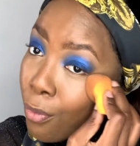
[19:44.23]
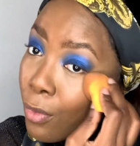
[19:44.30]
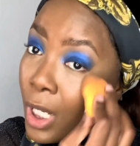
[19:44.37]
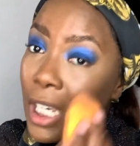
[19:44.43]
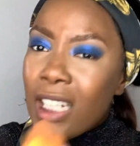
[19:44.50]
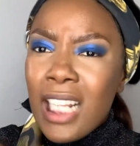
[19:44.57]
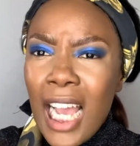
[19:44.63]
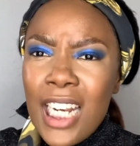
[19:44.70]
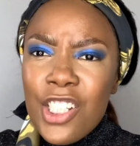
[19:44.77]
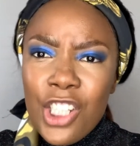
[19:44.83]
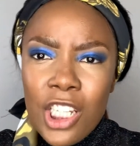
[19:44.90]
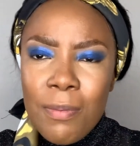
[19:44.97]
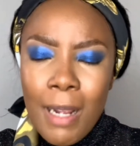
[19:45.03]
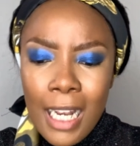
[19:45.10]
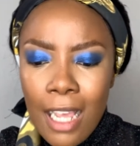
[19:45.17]
it kind of
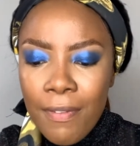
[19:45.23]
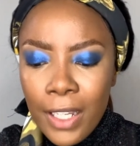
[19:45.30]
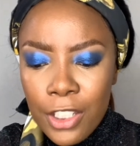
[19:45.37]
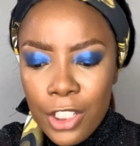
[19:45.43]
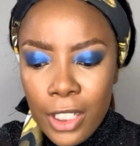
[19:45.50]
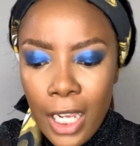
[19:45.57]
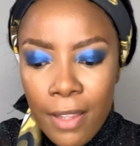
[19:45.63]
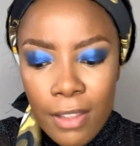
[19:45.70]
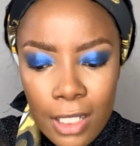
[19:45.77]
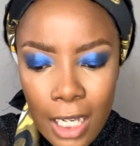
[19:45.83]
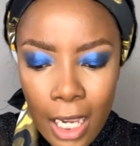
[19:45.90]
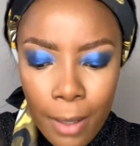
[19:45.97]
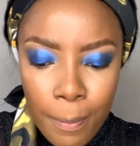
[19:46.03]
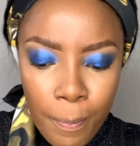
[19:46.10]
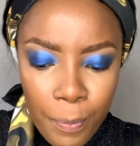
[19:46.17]
changed my life actually at the
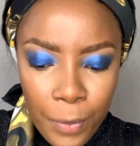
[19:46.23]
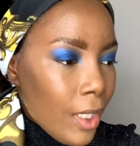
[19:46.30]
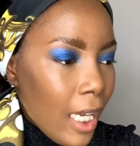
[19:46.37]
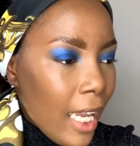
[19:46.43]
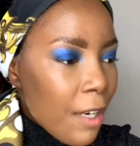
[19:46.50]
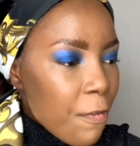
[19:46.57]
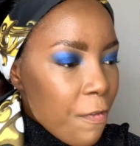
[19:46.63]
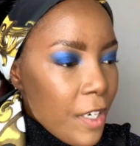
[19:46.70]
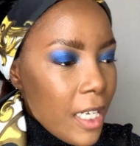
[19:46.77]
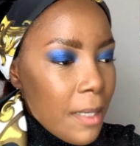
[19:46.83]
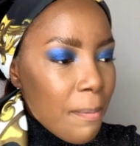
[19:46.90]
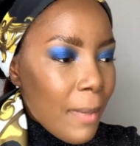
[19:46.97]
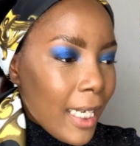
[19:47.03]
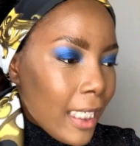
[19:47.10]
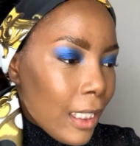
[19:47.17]
time. Infinite
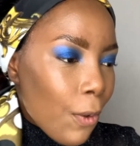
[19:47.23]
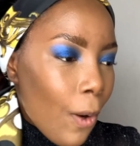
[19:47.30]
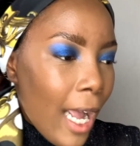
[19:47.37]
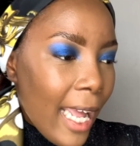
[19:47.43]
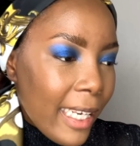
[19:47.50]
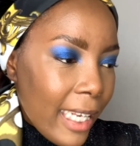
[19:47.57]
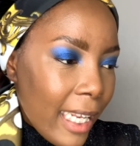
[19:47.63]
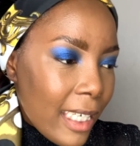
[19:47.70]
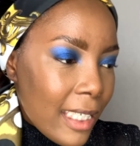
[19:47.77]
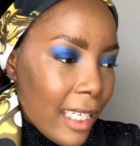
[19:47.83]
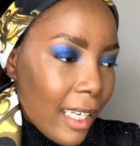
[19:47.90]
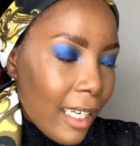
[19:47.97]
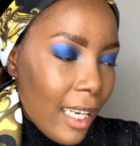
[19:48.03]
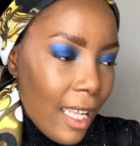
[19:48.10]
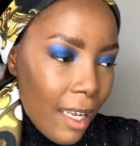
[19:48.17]
money or
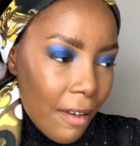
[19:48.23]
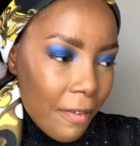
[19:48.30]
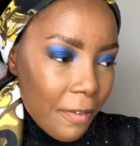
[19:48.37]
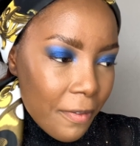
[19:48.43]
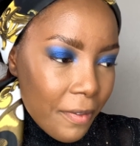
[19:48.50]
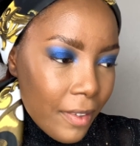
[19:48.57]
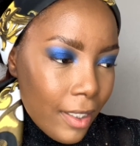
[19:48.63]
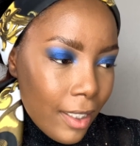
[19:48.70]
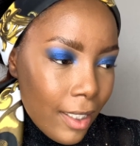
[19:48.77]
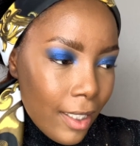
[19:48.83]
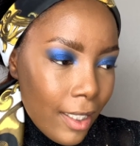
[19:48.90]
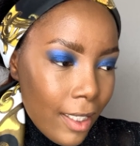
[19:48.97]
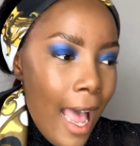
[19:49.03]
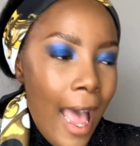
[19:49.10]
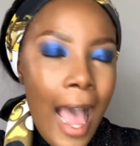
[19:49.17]
unending love?
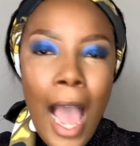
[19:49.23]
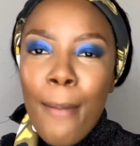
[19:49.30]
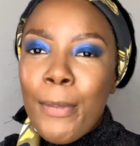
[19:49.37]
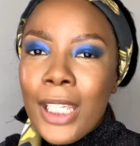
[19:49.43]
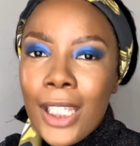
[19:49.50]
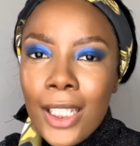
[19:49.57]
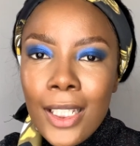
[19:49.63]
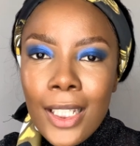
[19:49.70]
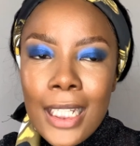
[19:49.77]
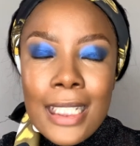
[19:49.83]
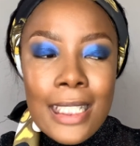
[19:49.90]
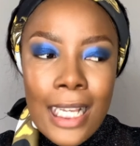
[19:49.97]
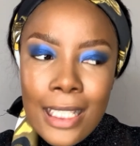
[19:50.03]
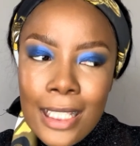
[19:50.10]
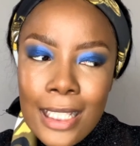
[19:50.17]
I mean, it
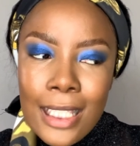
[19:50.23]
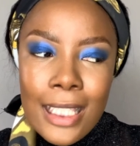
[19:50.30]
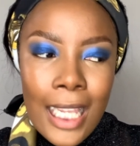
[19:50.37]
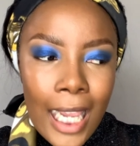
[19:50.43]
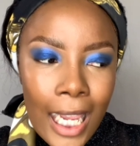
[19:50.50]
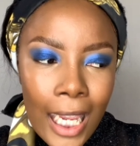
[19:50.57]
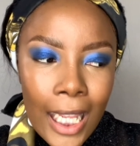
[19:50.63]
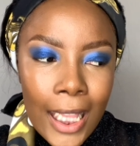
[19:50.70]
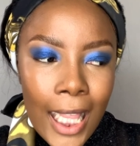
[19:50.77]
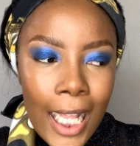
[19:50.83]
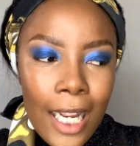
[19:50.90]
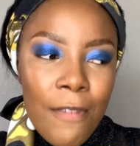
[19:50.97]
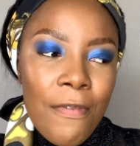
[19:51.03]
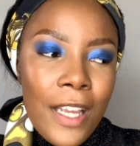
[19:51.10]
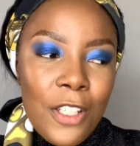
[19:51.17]
doesn't say that
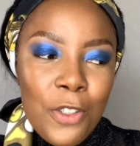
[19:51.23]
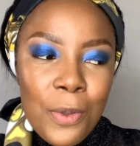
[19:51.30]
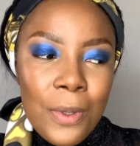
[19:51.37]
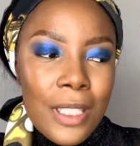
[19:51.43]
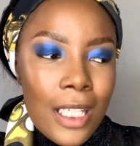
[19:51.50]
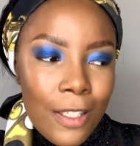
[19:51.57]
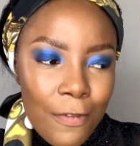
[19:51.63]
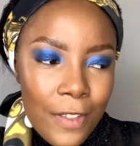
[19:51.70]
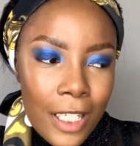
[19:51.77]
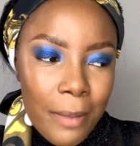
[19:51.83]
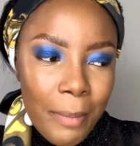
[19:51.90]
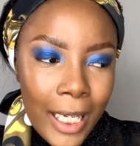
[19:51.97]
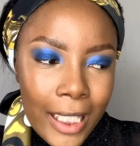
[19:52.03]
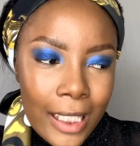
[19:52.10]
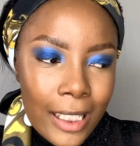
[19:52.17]
if I choose infinite
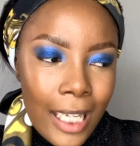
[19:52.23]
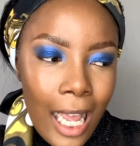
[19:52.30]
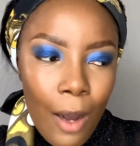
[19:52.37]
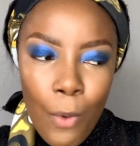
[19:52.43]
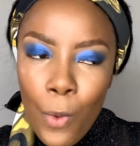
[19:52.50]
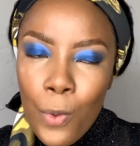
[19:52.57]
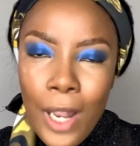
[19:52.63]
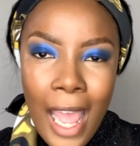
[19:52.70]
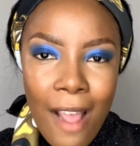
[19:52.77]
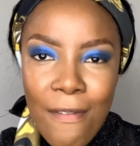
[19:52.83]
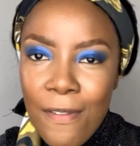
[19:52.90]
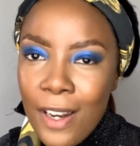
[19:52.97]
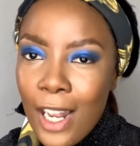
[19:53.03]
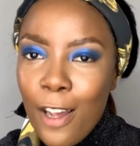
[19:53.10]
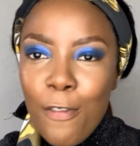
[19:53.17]
money, I won't have
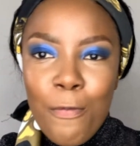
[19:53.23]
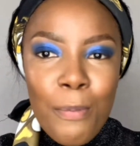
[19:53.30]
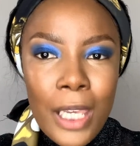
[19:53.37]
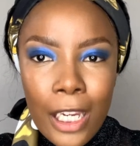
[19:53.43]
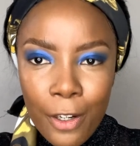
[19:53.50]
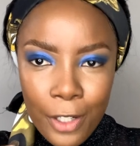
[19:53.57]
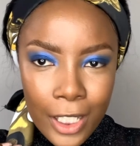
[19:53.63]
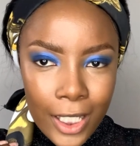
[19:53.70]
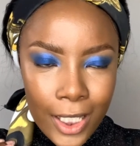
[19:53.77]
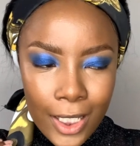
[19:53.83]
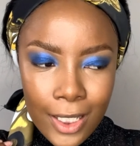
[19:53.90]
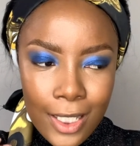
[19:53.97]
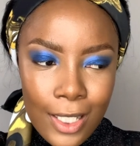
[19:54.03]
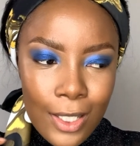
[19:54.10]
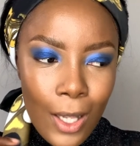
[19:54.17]
love,
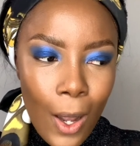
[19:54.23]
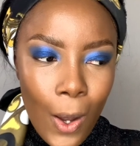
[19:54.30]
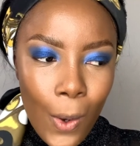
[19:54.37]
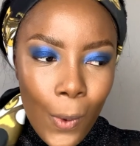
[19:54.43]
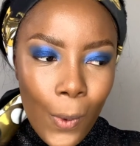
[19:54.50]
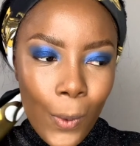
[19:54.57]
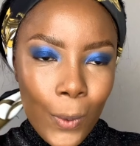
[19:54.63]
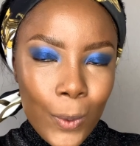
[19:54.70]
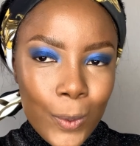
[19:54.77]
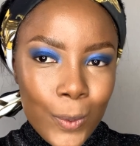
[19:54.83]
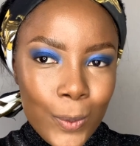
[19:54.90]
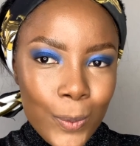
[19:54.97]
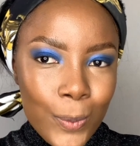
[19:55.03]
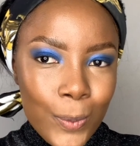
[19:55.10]
period. So,